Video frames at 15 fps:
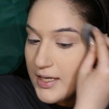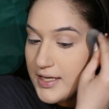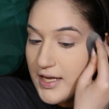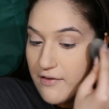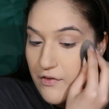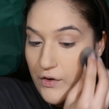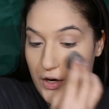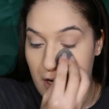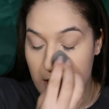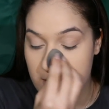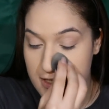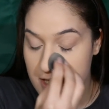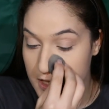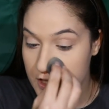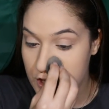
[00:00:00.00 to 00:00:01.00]
gave her
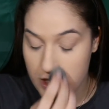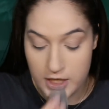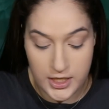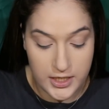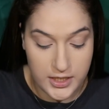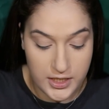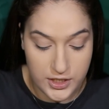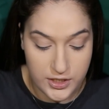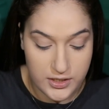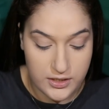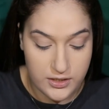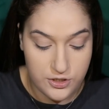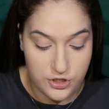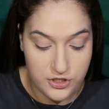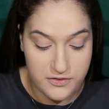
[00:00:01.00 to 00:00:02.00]
attention
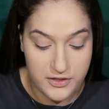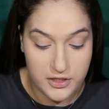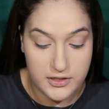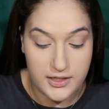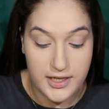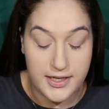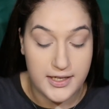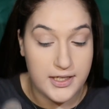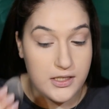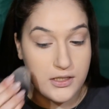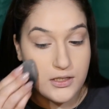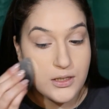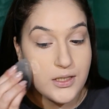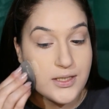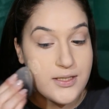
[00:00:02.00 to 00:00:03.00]
and she felt like
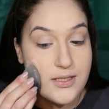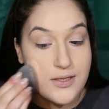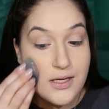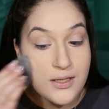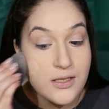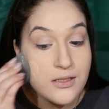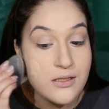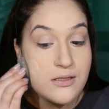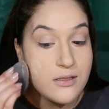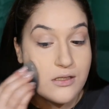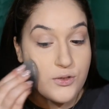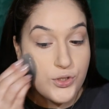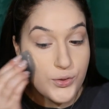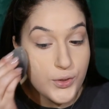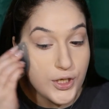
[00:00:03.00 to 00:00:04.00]
he
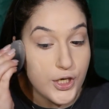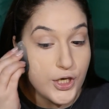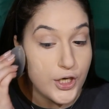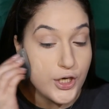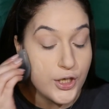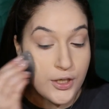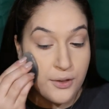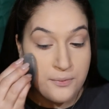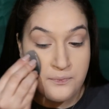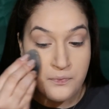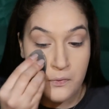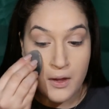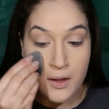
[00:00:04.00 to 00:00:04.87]
listened to her.